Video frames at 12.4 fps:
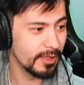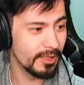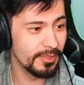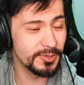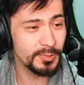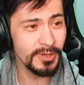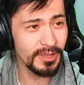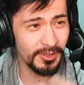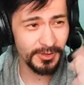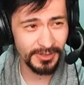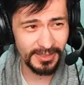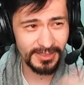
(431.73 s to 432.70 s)
there's one
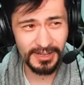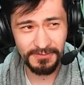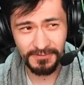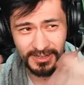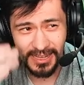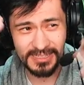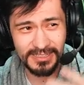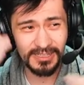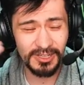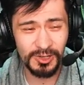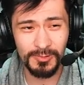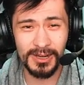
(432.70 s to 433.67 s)
other thing that I forgot
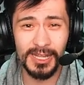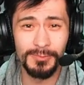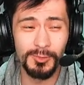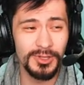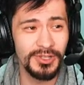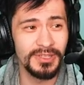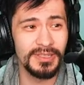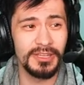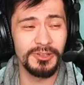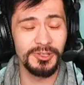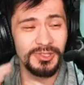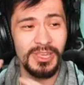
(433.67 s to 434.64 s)
to grab, which is that
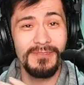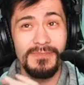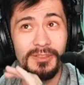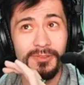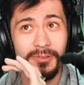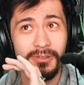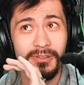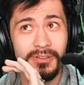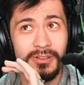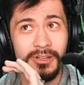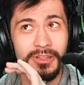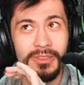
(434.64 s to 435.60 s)
your
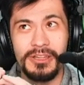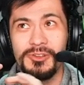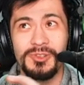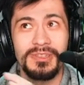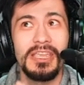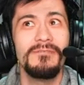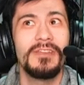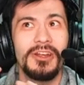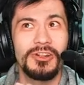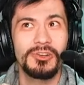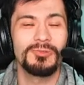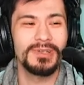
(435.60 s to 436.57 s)
save
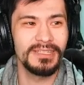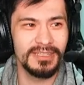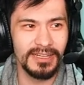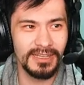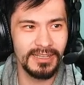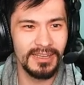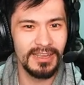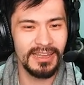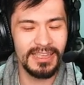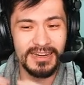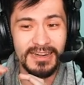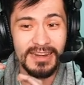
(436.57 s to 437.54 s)
characteristic
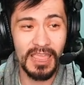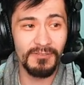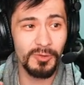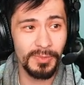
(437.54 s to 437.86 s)
can never